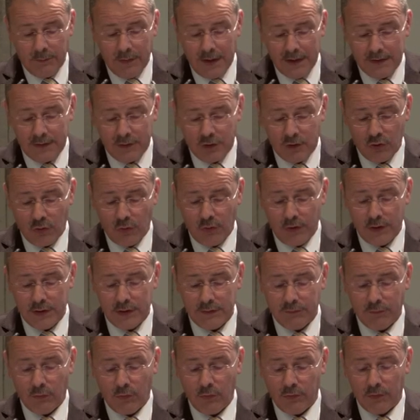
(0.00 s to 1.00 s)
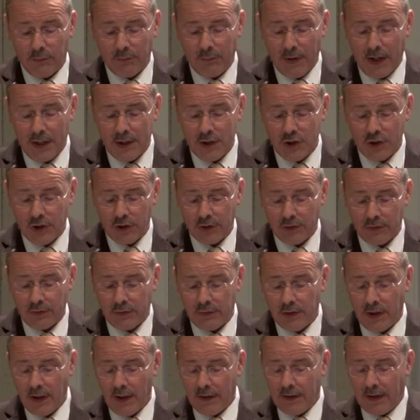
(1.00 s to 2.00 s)
best choice for the
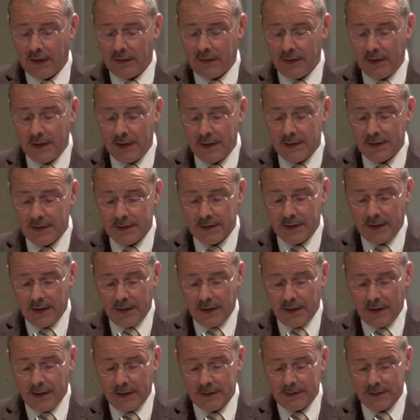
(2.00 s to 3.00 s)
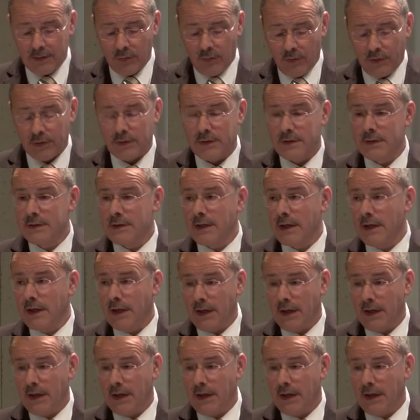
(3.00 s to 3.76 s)
patient, that is, as you can see